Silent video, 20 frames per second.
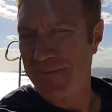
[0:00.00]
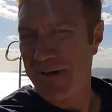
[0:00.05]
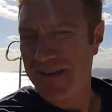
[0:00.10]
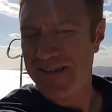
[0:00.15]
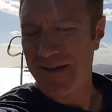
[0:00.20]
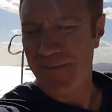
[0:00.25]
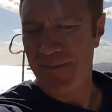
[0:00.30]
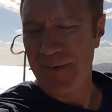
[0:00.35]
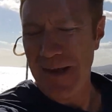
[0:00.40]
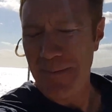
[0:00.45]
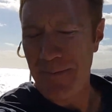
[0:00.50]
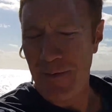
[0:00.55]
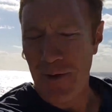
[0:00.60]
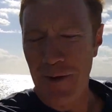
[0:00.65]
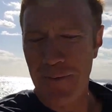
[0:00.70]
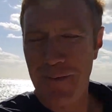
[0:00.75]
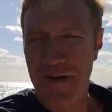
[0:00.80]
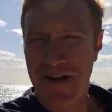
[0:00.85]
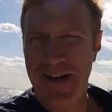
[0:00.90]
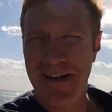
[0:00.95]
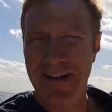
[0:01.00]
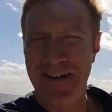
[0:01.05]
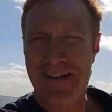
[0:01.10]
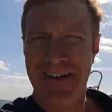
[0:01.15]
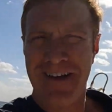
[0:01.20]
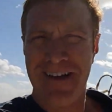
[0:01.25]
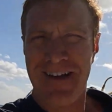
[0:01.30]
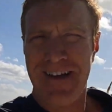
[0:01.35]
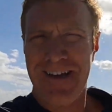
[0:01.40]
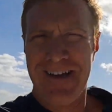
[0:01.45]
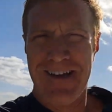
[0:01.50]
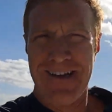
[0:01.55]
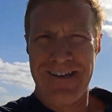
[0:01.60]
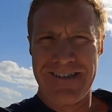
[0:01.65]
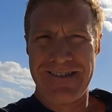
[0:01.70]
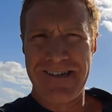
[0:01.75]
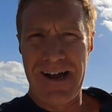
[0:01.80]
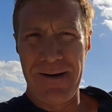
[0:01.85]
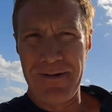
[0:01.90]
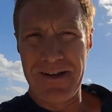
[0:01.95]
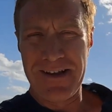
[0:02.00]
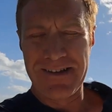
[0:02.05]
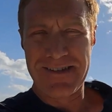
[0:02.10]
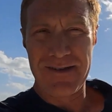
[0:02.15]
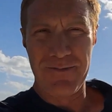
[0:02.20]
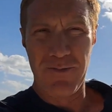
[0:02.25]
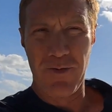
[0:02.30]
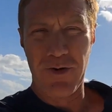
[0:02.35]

met some people, but it's time to get some